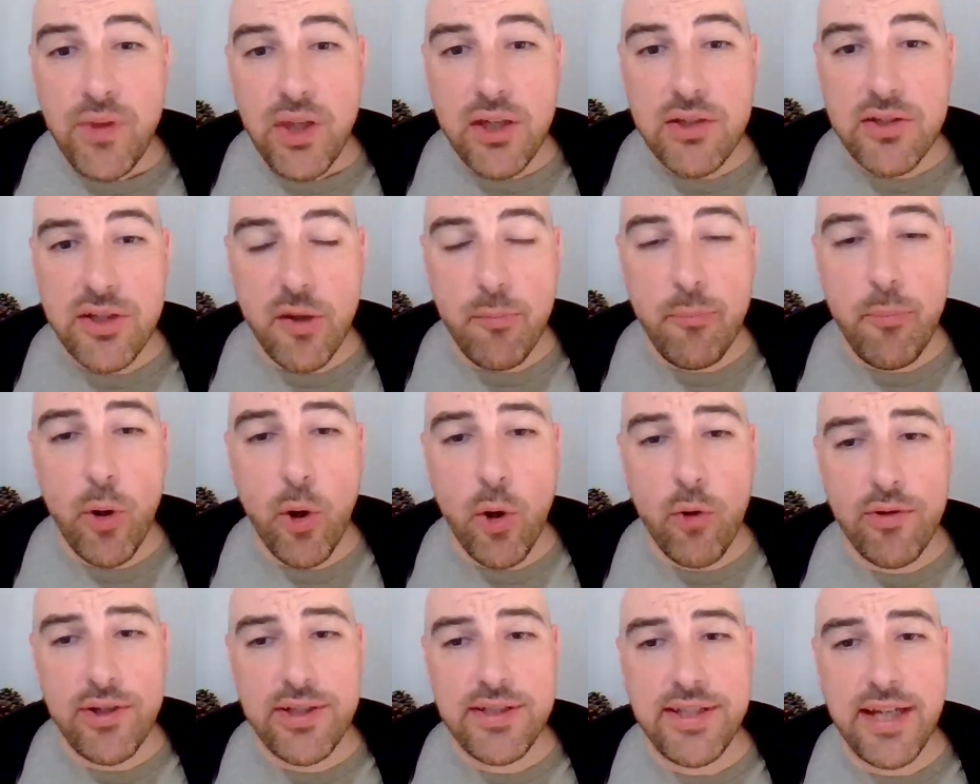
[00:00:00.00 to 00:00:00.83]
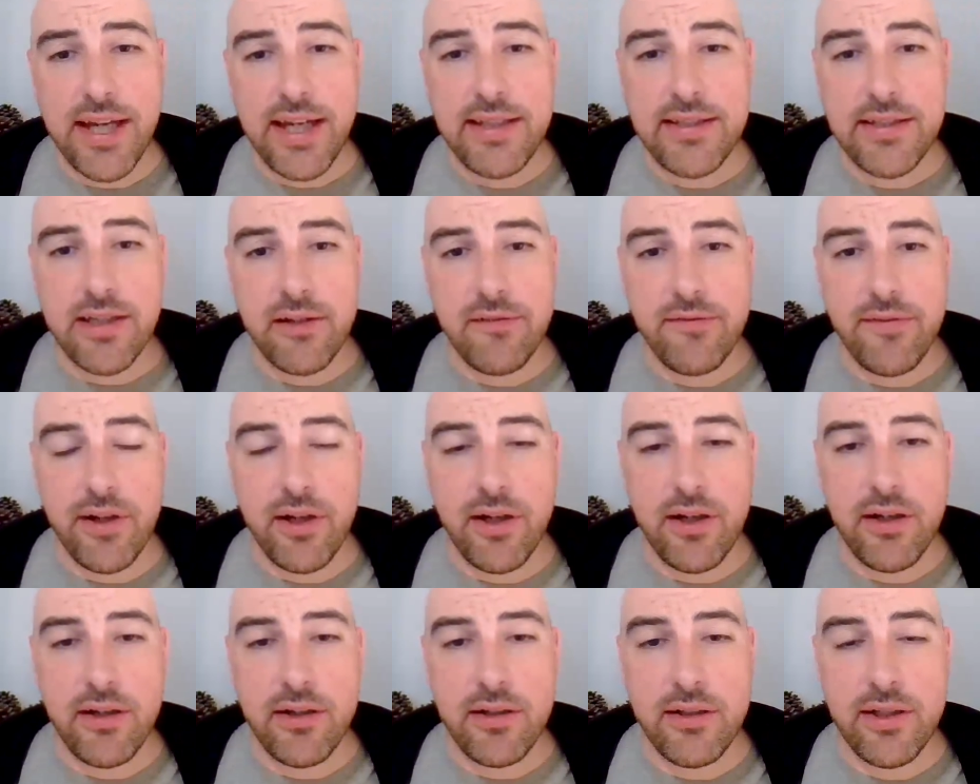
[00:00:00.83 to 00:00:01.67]
So poorest day so
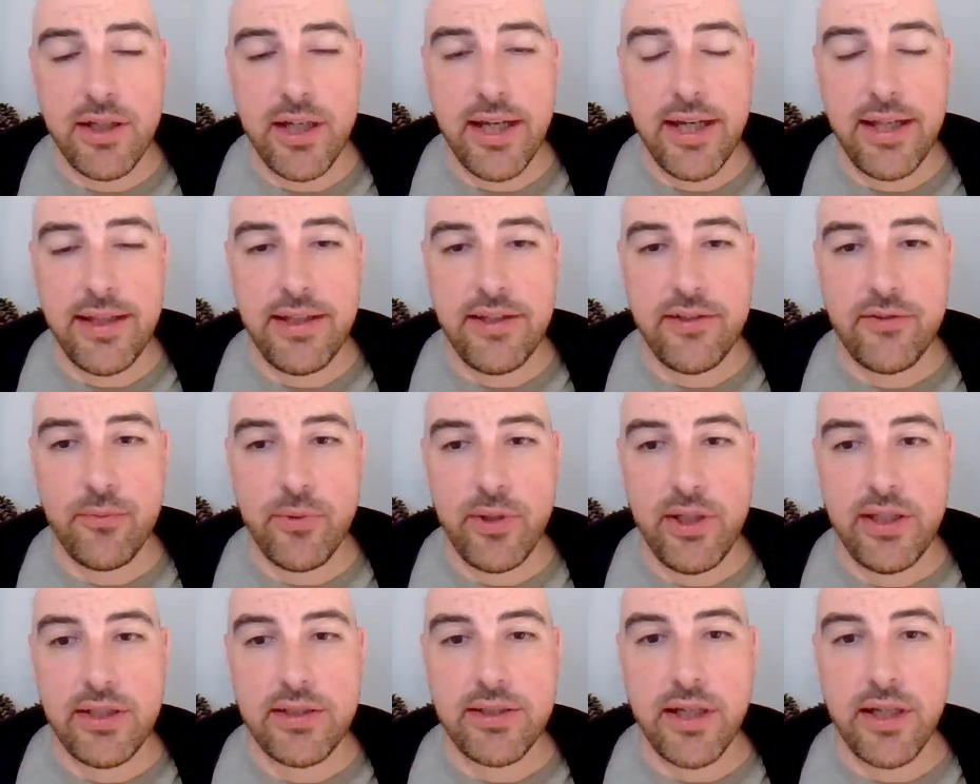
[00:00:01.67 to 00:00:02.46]
far this week.